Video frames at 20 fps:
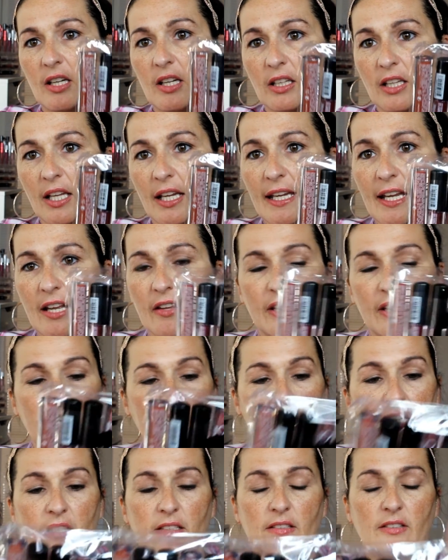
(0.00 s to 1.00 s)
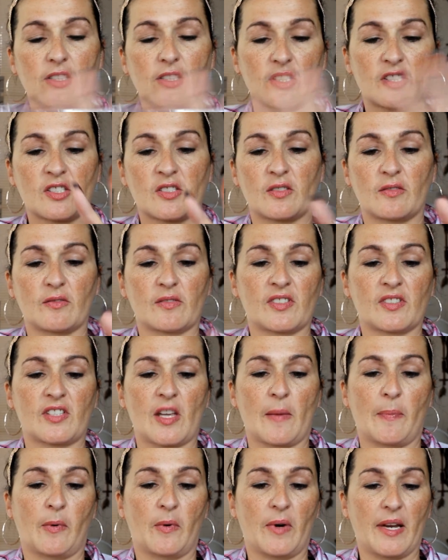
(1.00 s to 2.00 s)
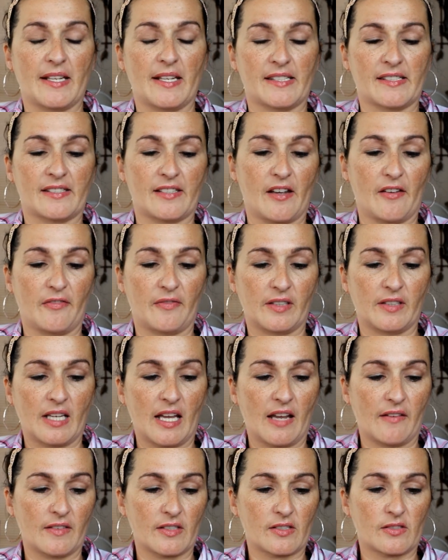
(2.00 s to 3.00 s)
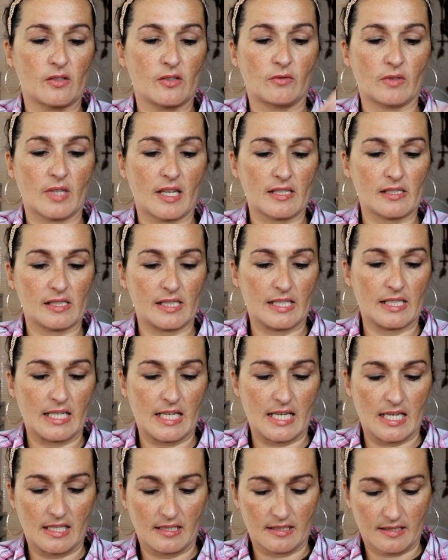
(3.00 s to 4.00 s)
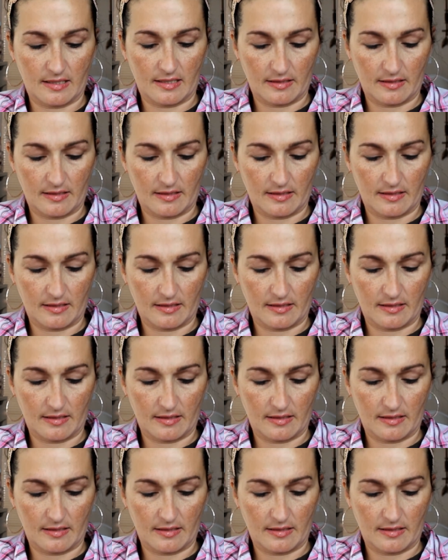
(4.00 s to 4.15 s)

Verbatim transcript: I like how they it just separate stuff and have it so nicely neat.